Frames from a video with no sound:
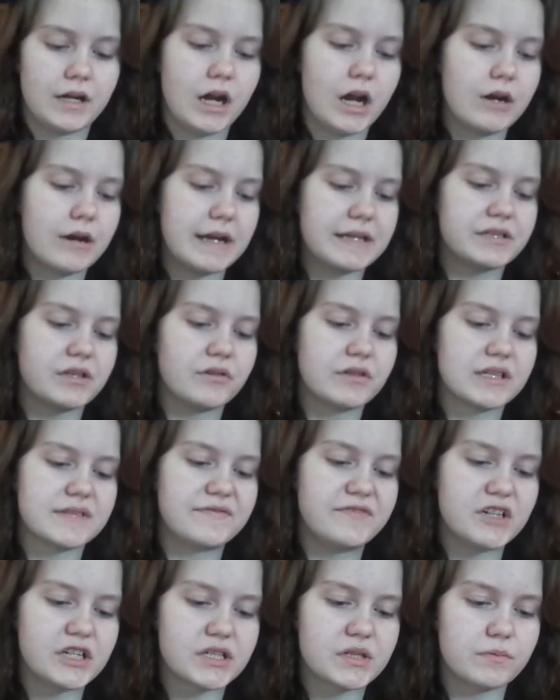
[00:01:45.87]
Alright, so
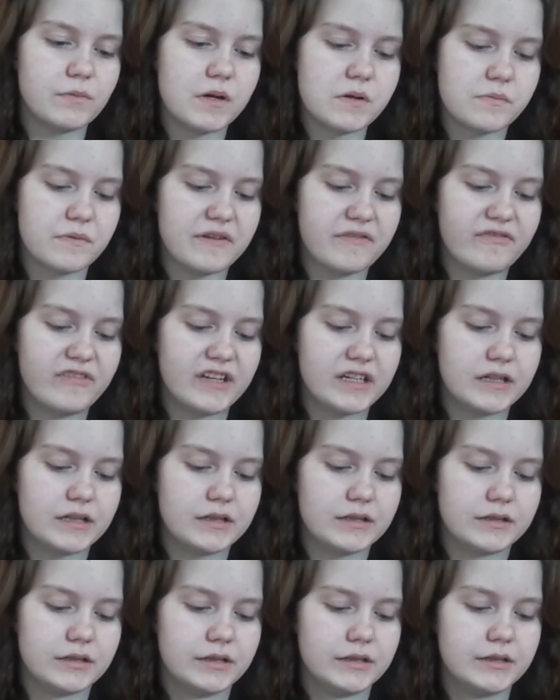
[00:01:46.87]
this first one we
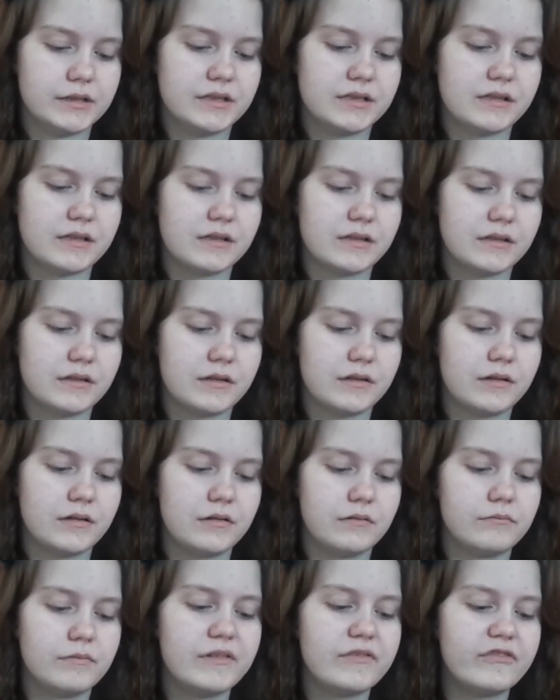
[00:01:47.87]
finna
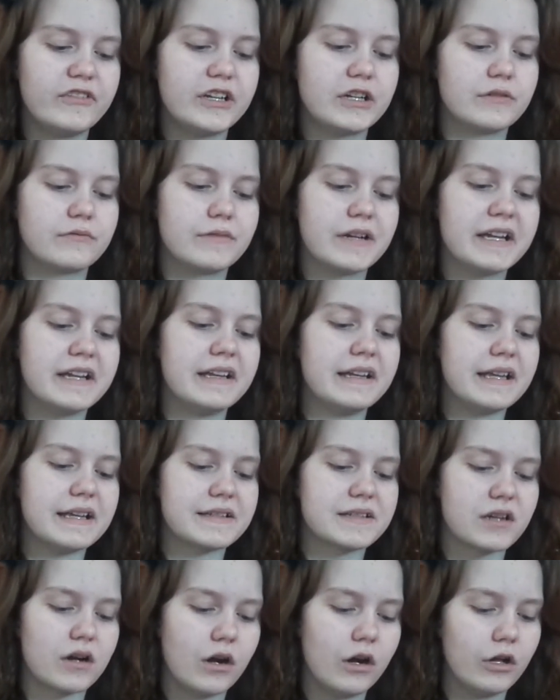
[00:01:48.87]
read
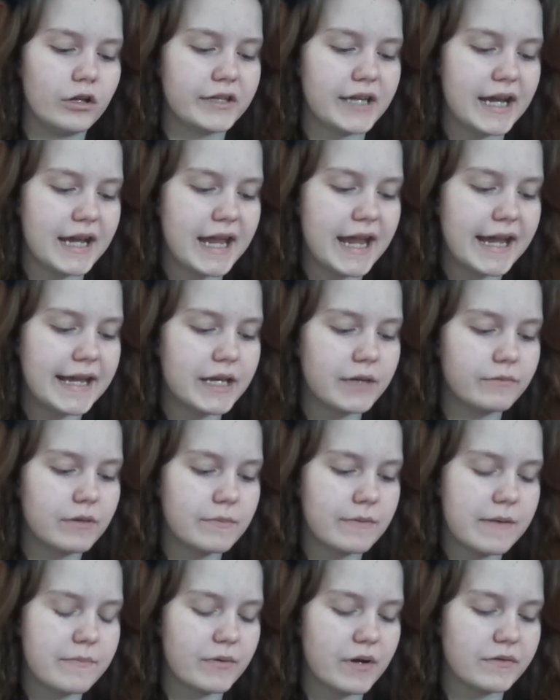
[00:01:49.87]
is called I Hate It
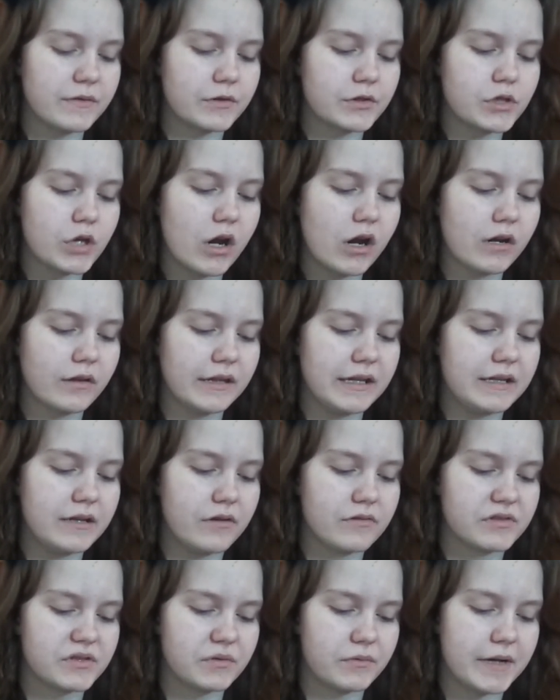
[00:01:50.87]
When My Brother Charlie
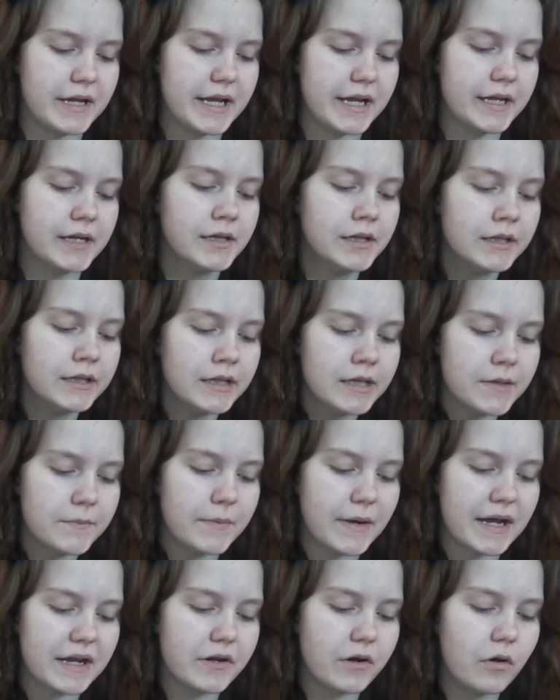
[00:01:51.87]
Goes Away,
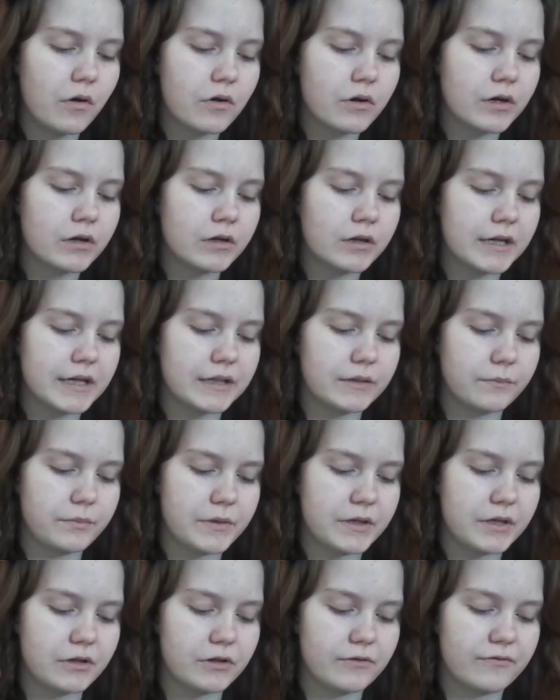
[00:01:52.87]
by Horror in
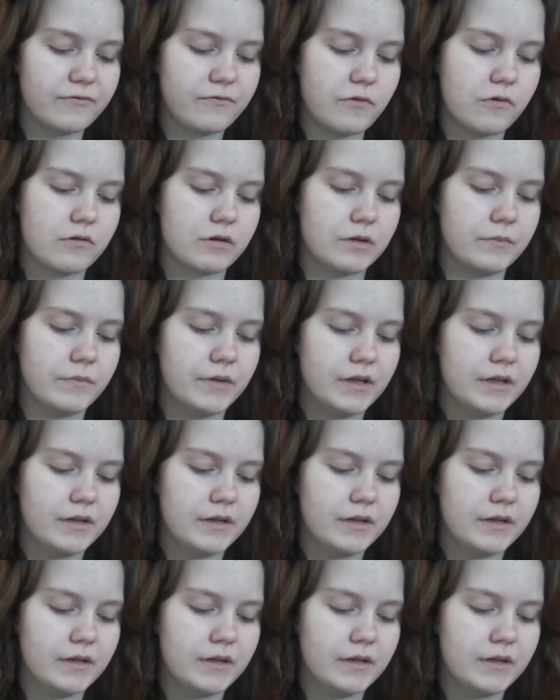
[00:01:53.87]
Pure Form.